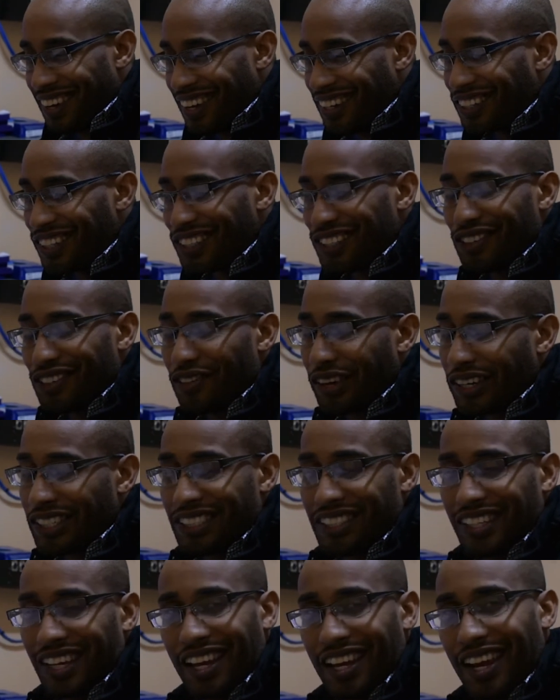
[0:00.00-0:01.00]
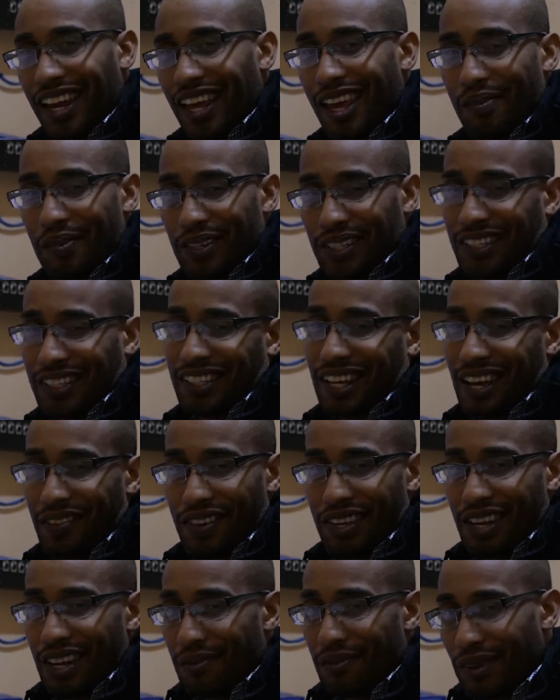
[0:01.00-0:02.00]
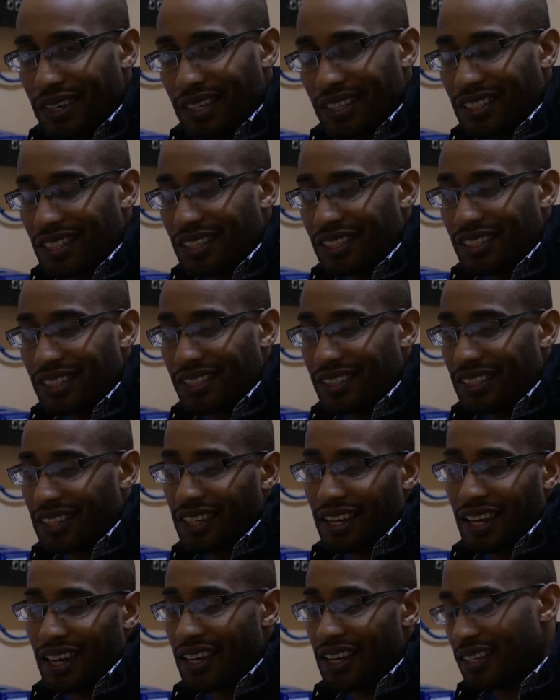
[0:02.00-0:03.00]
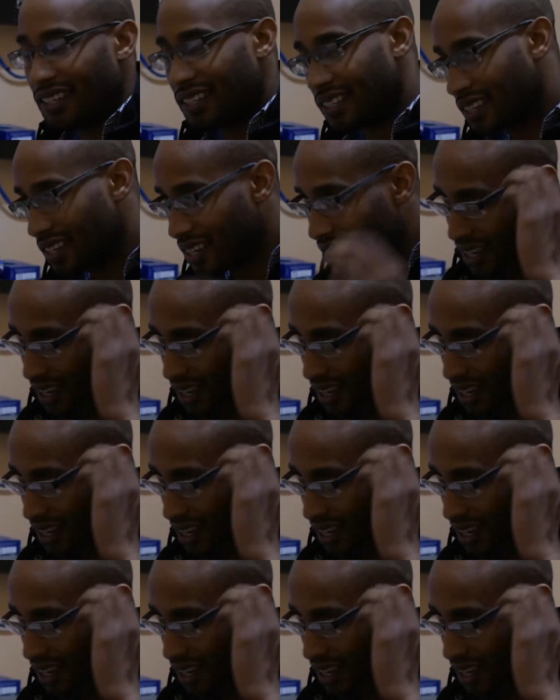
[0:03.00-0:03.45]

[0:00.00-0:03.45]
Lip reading: It's just to register your name. It's just to have your name registered, just in case.